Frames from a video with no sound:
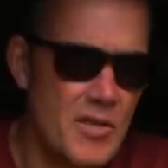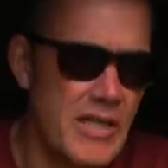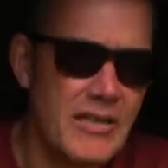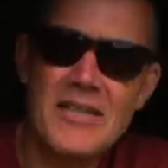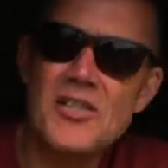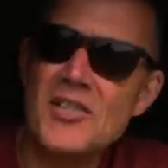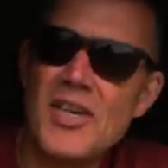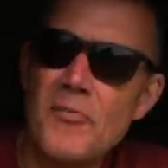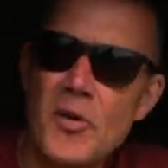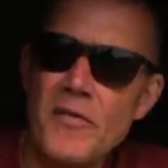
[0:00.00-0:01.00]
it lends
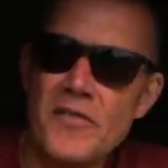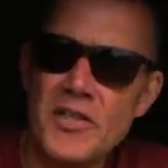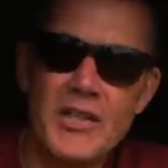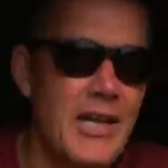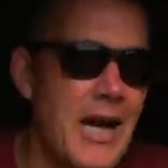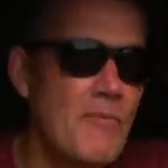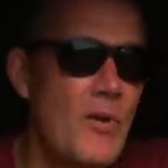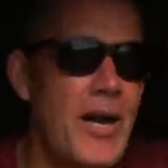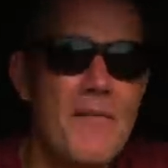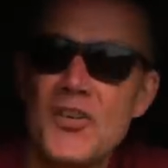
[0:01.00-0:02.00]
itself perfectly. Like
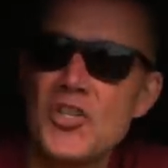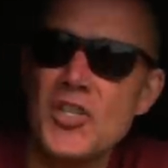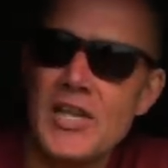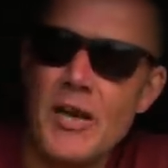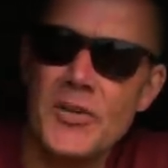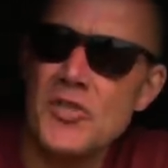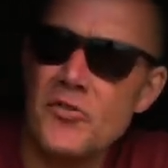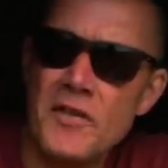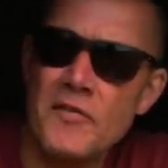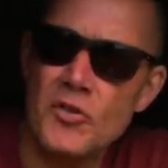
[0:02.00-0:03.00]
where I'm fishing now, it's
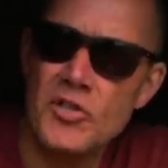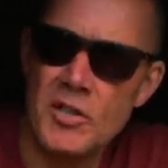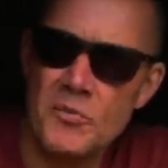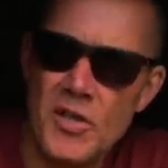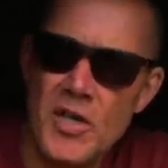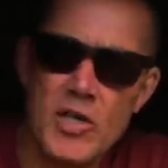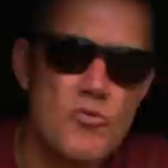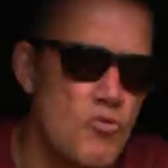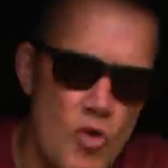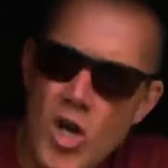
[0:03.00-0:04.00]
3 foot deep. It's
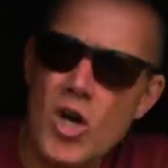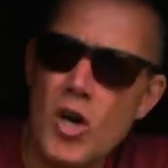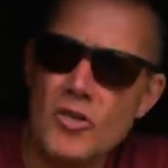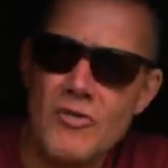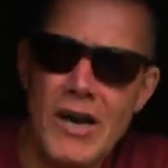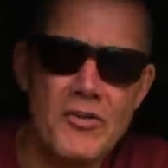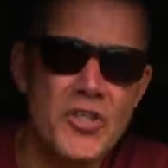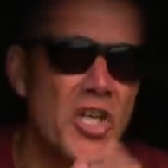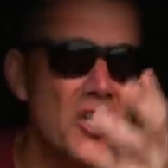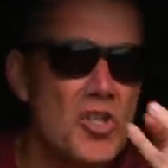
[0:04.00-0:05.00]
rock hard gravel.
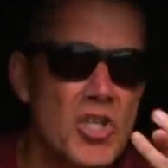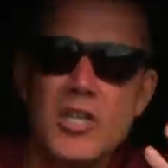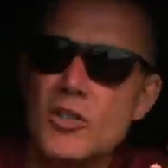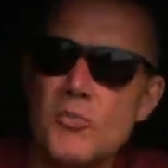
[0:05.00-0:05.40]
You can see the